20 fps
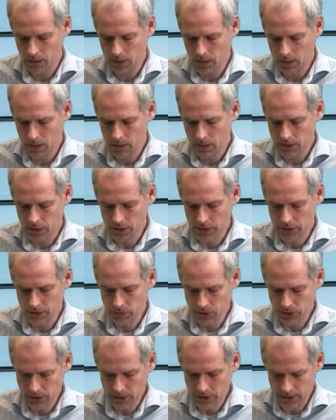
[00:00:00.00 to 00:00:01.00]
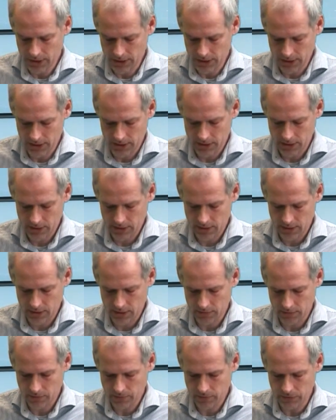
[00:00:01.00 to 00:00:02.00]
So that was a
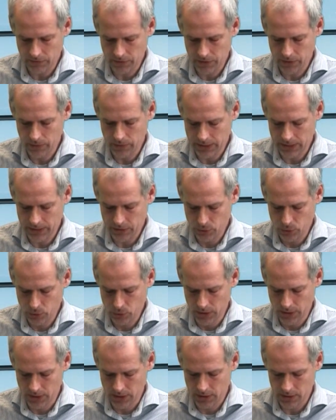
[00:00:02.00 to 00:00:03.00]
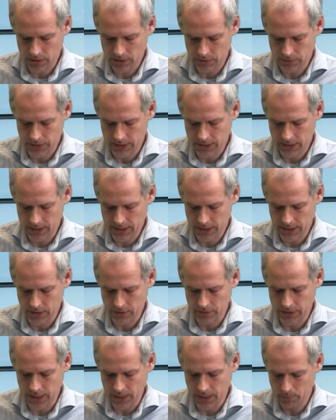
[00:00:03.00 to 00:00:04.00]
very quick tour of
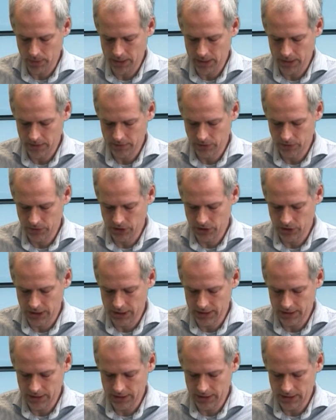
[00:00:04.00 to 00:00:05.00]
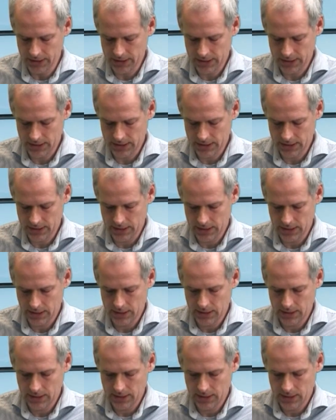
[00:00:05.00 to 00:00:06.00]
the app and its functionalities.
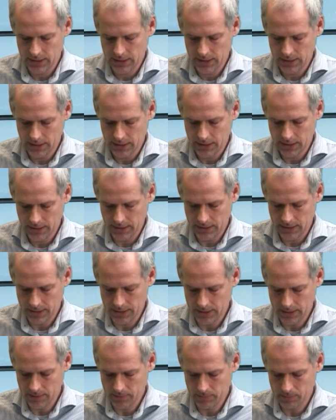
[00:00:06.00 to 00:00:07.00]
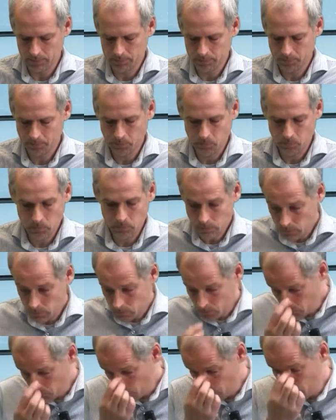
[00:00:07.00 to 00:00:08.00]

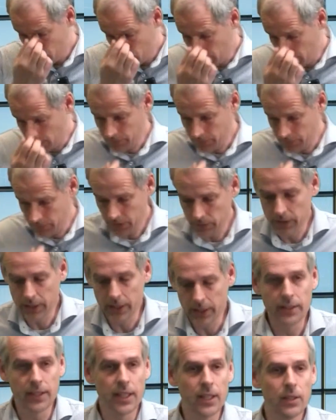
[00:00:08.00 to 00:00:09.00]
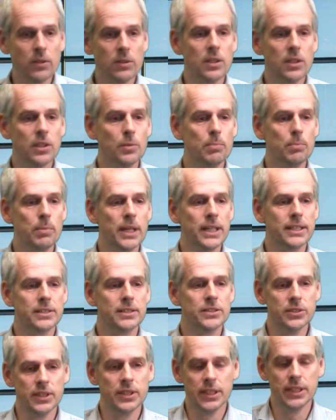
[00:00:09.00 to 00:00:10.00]
I think we can now go back
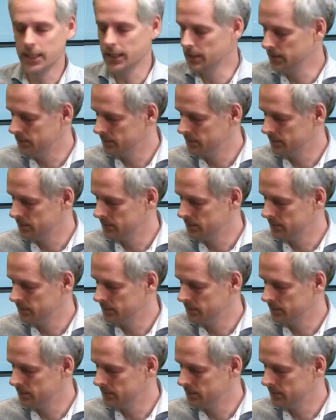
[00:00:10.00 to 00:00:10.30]
to the